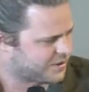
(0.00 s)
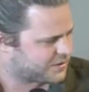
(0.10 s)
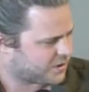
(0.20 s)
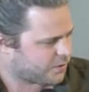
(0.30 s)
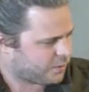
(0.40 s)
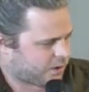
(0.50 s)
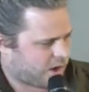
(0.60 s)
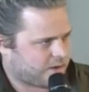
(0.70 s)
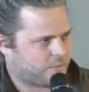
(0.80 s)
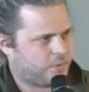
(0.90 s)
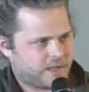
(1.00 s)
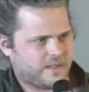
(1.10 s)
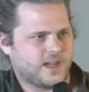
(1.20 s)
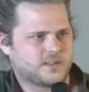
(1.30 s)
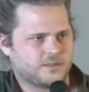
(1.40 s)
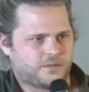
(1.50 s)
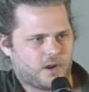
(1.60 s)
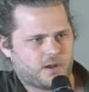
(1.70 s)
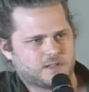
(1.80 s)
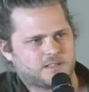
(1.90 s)
So kind of bringing that to the
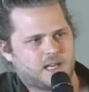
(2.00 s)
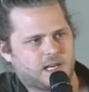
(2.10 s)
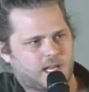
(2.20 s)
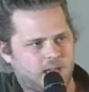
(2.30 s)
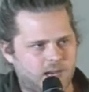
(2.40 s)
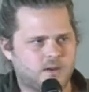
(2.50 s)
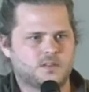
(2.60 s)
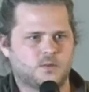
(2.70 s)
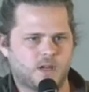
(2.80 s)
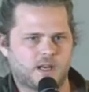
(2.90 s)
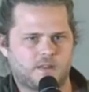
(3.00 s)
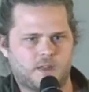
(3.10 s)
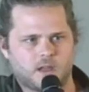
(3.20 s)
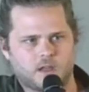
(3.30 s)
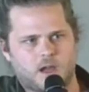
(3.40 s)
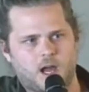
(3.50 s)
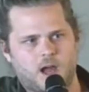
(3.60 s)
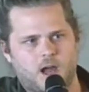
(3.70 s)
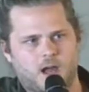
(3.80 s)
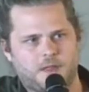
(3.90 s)
front and saying, like, here is the weird thing,
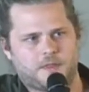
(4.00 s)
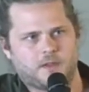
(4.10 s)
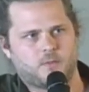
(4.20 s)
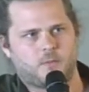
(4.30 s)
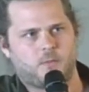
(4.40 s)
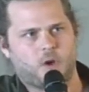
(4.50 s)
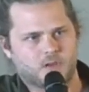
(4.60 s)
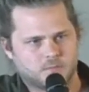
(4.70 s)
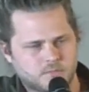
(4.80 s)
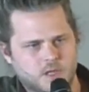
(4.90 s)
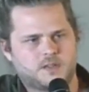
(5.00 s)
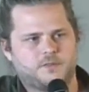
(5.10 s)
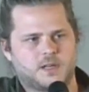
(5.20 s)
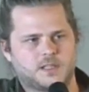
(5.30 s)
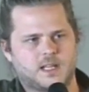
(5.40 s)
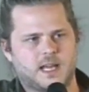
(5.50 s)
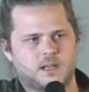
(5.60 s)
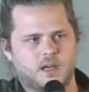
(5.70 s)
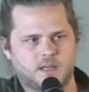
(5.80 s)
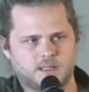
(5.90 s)
I think putting as much information in the
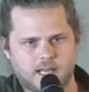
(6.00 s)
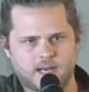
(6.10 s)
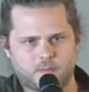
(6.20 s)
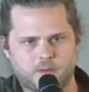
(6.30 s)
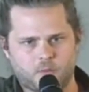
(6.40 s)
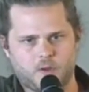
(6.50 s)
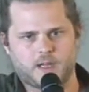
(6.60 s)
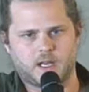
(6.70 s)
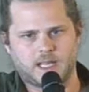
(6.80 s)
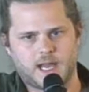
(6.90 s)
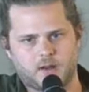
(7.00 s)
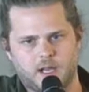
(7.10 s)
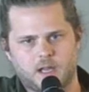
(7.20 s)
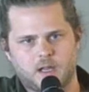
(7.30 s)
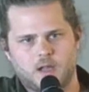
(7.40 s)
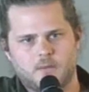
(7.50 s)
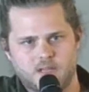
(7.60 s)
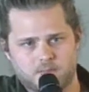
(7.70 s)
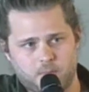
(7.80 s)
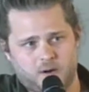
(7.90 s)
headline and telling people what they're going to get on it
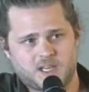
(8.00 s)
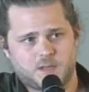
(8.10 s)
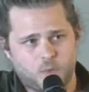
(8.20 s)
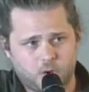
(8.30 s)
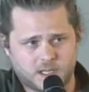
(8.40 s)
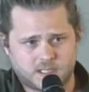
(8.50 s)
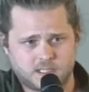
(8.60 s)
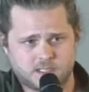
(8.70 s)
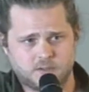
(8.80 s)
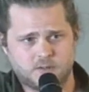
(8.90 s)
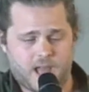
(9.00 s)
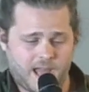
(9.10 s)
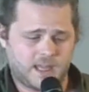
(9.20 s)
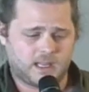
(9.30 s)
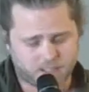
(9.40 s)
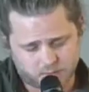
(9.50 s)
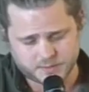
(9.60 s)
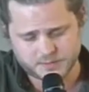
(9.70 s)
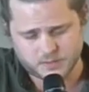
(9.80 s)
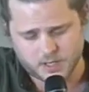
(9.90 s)
means people are actually more likely to, A, click on the
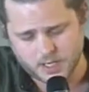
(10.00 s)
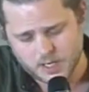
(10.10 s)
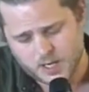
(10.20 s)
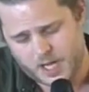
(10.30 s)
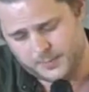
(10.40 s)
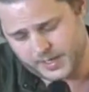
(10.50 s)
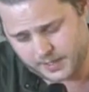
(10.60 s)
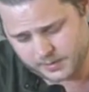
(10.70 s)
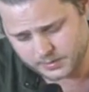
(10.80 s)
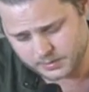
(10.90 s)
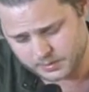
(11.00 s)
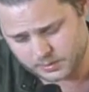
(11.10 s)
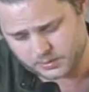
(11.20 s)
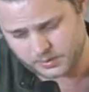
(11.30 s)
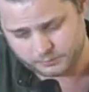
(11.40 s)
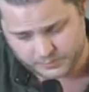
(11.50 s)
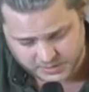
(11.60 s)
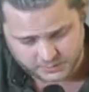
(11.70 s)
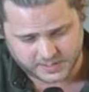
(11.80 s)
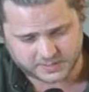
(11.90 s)
story, and B,
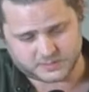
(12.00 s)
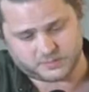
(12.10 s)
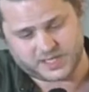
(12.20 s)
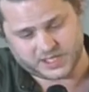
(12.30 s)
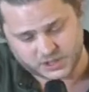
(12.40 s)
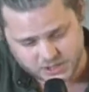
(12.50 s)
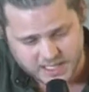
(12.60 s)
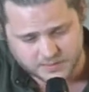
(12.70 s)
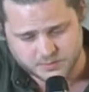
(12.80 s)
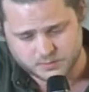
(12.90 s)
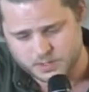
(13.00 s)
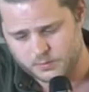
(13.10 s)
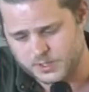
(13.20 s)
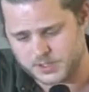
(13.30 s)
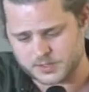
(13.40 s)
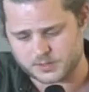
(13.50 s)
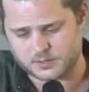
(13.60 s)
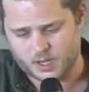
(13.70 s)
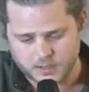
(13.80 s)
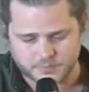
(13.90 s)
continue reading the story and share the story, which is
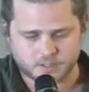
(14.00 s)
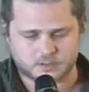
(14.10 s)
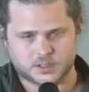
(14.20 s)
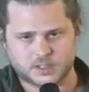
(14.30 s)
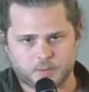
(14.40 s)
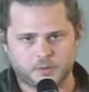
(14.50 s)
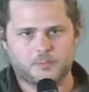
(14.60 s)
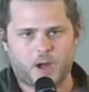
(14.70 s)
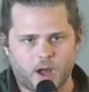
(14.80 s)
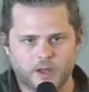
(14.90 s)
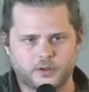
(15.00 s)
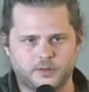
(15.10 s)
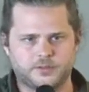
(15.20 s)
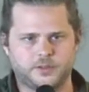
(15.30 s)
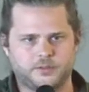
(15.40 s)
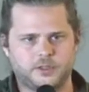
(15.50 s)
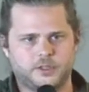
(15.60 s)
kind of the double part of